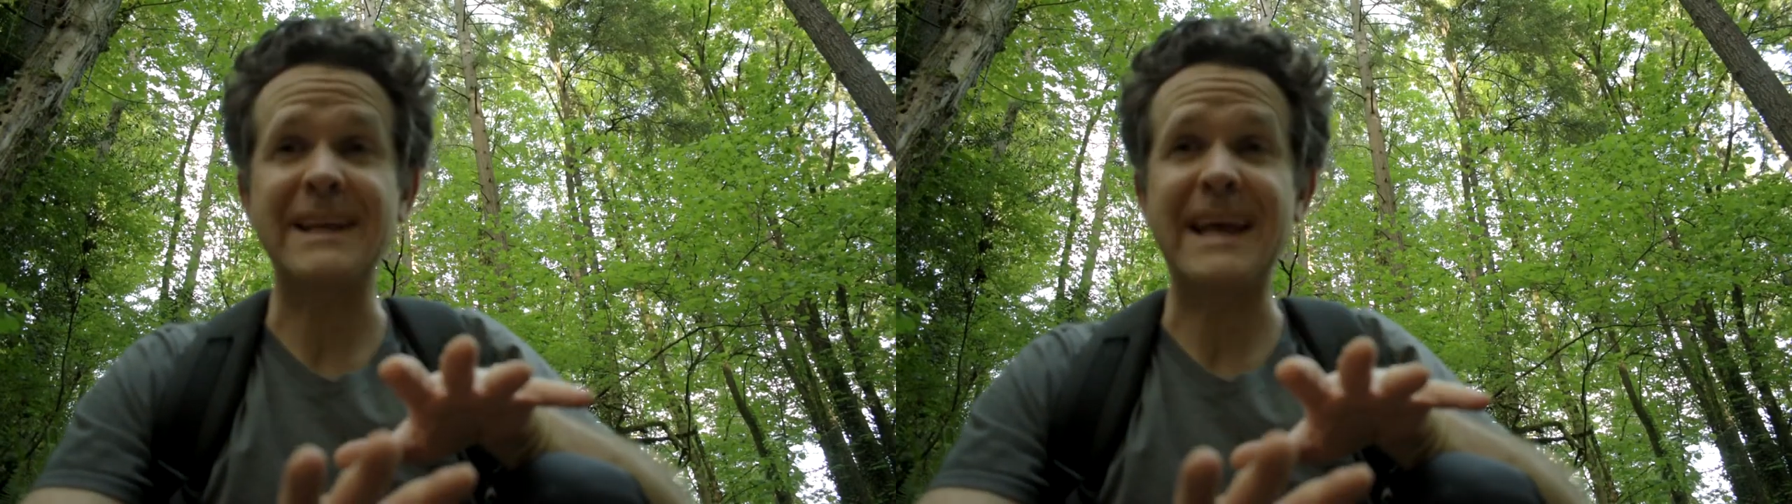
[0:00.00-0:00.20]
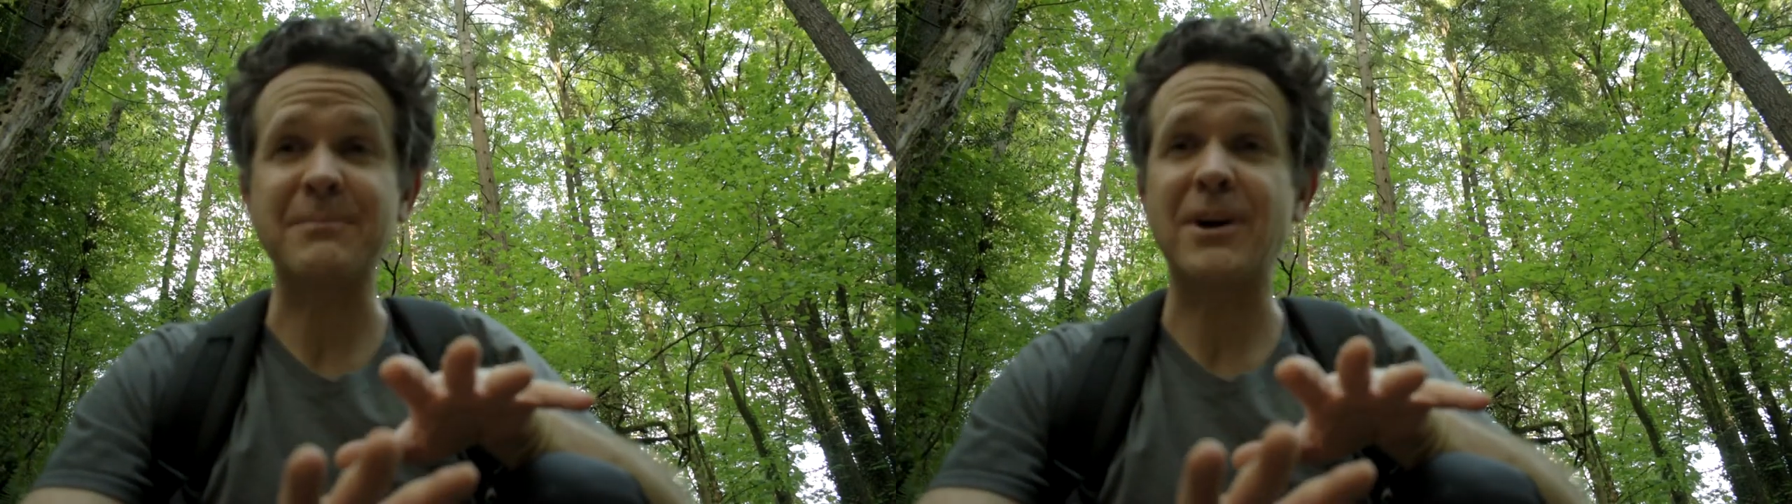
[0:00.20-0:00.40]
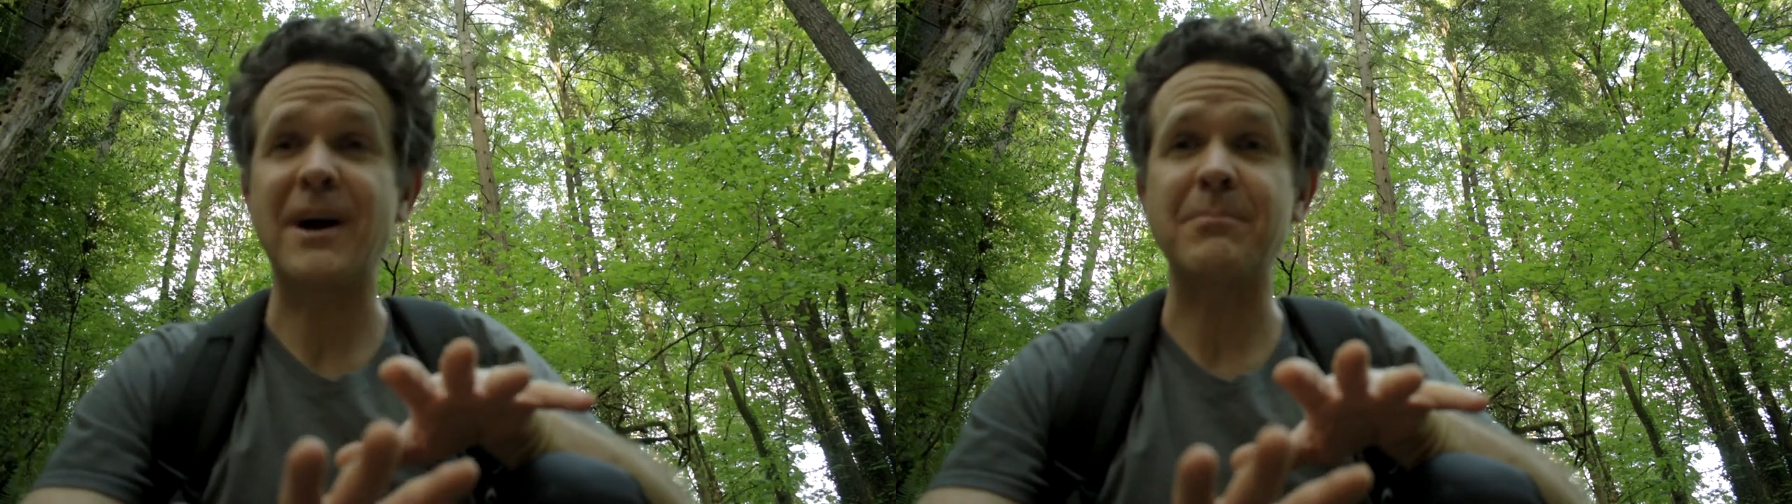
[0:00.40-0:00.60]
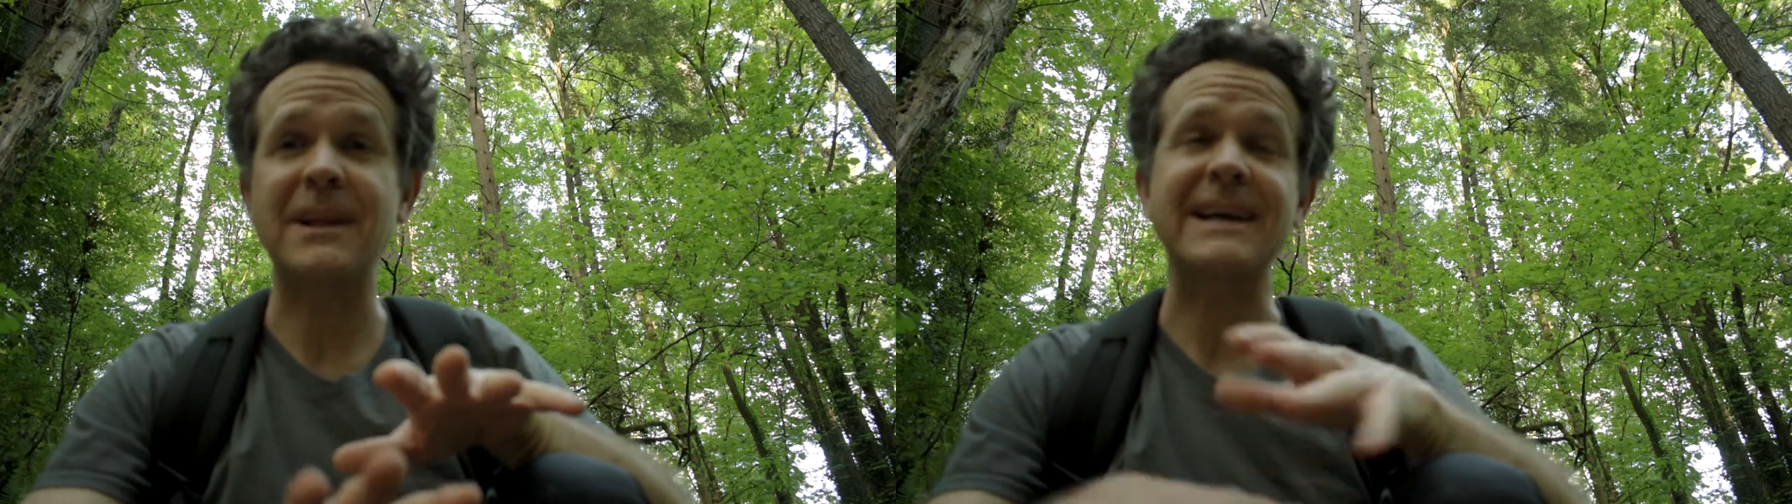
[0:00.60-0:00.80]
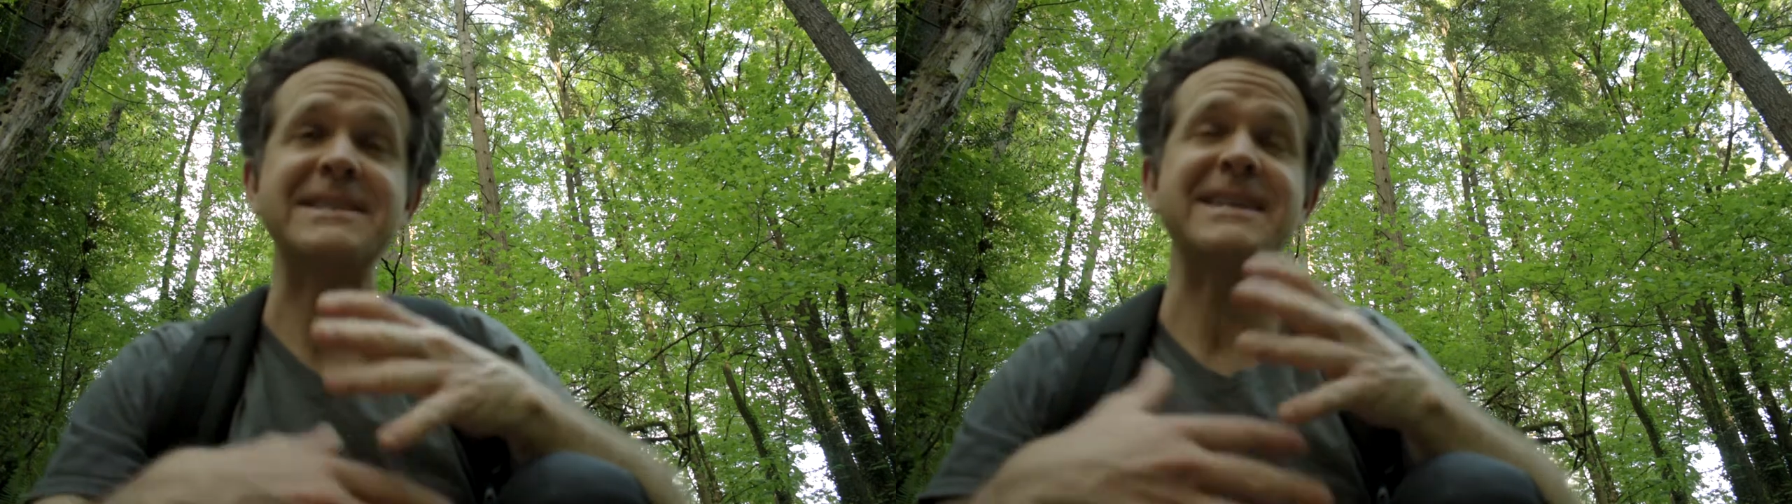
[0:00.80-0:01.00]
damn
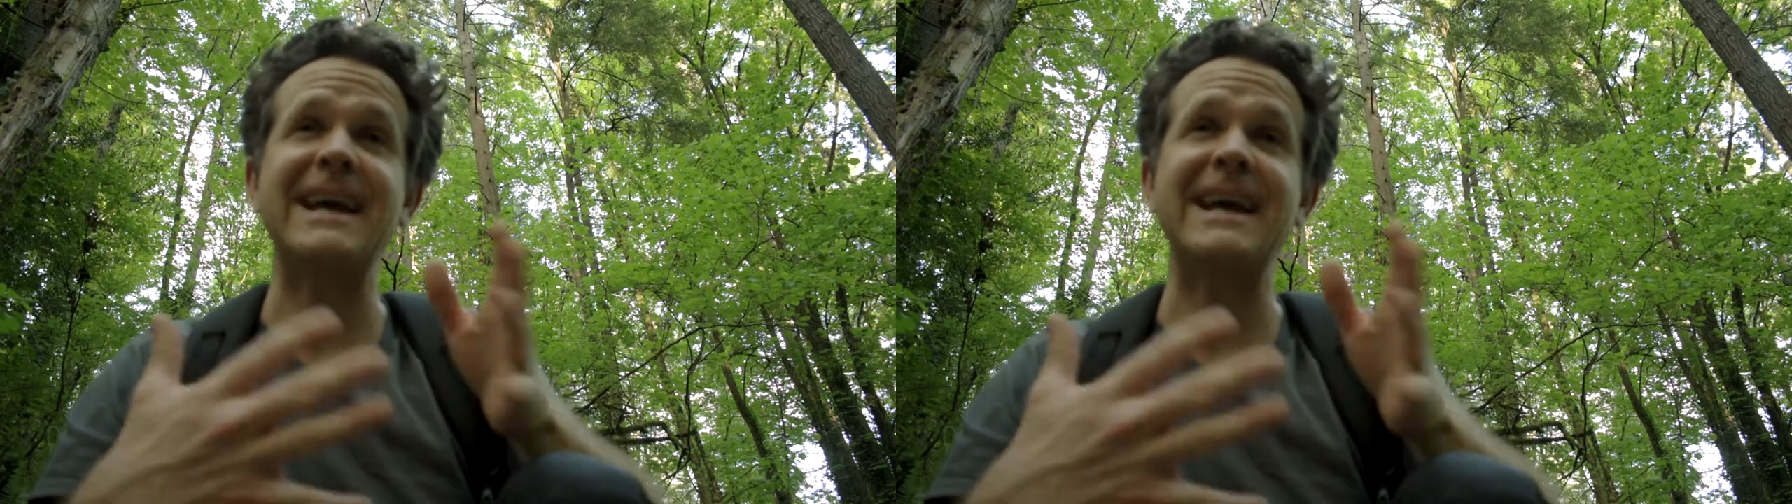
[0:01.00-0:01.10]
complex,